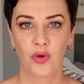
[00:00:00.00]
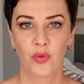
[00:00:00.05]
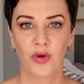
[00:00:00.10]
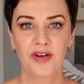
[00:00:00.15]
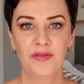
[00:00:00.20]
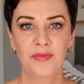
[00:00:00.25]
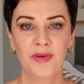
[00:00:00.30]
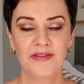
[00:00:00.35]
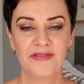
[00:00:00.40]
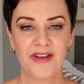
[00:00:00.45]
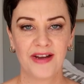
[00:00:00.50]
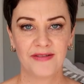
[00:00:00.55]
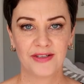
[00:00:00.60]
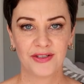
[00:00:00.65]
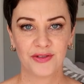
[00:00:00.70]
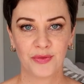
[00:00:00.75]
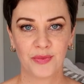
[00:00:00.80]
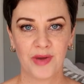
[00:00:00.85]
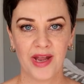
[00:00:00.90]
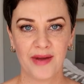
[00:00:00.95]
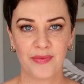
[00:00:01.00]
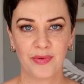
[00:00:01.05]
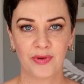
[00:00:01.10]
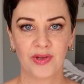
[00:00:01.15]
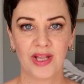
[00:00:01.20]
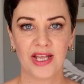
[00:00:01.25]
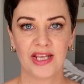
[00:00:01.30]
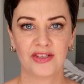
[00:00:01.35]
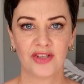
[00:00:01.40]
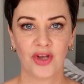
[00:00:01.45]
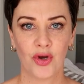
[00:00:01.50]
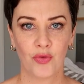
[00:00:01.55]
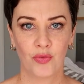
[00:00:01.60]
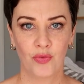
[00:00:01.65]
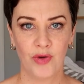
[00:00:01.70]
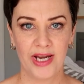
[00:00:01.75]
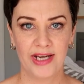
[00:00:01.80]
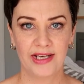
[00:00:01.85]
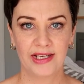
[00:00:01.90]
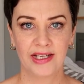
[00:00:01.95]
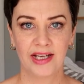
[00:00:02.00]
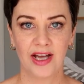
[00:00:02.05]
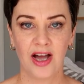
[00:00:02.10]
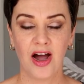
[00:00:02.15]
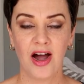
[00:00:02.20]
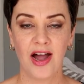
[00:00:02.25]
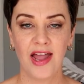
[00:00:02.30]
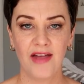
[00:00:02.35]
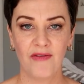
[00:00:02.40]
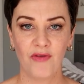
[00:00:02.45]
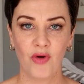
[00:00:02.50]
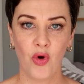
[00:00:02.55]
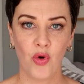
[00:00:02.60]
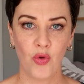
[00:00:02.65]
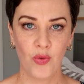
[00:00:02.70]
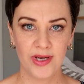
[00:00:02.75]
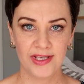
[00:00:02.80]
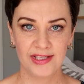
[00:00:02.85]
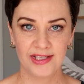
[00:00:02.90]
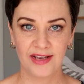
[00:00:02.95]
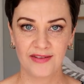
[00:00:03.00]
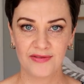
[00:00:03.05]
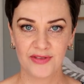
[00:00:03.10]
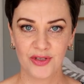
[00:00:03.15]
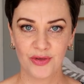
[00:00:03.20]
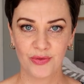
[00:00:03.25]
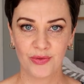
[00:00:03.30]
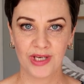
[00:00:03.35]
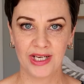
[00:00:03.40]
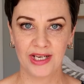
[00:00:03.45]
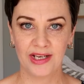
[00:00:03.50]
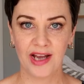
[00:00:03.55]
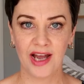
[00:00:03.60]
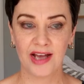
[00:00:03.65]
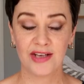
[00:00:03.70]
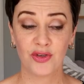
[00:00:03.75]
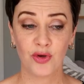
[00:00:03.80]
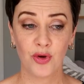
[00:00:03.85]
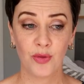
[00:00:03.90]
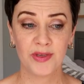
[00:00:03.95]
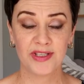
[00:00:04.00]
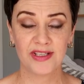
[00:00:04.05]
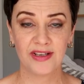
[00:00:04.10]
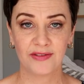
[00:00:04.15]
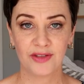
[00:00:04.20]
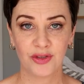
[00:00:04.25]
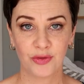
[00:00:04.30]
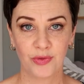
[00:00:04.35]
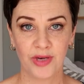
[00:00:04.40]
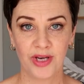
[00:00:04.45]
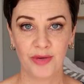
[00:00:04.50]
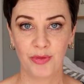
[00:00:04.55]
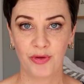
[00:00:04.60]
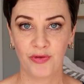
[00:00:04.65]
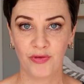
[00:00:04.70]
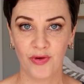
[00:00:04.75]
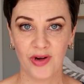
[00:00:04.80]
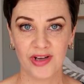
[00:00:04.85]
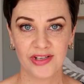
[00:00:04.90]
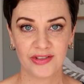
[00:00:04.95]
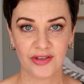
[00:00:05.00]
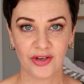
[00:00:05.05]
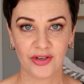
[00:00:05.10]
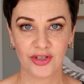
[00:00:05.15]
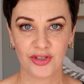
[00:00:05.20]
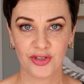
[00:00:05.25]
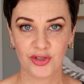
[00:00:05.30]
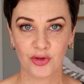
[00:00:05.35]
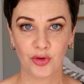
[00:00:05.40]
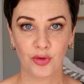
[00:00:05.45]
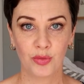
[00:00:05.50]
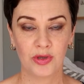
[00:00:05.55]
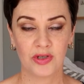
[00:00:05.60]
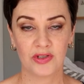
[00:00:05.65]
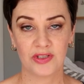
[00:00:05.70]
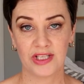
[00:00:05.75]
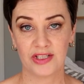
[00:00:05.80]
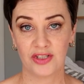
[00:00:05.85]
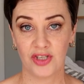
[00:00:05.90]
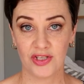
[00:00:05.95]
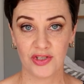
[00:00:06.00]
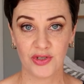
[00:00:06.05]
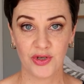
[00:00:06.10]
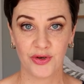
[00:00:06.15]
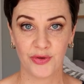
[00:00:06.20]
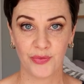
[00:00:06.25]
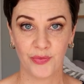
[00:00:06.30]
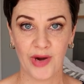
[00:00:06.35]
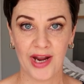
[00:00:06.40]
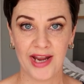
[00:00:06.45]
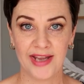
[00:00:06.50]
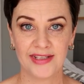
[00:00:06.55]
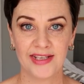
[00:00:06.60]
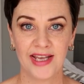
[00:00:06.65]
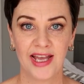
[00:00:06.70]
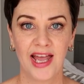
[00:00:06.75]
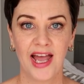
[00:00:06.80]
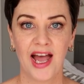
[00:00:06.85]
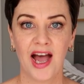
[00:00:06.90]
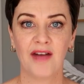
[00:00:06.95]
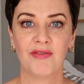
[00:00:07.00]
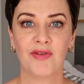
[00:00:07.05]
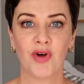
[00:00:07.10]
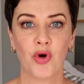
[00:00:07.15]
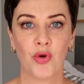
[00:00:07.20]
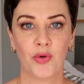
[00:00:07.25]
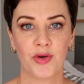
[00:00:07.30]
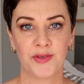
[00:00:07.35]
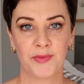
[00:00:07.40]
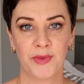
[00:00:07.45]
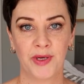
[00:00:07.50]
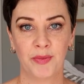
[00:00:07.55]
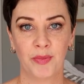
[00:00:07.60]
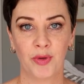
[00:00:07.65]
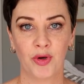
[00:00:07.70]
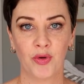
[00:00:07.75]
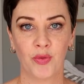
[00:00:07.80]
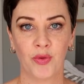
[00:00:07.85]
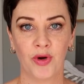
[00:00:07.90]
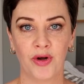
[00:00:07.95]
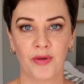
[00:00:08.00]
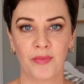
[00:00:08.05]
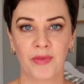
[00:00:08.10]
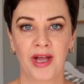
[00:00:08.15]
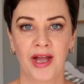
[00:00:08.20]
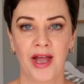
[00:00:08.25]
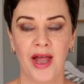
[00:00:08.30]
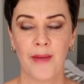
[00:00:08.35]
One of my favorites from April is reading. I have always loved to read. I taught myself to read before I started school because I just couldn't wait. I've always been a bookworm.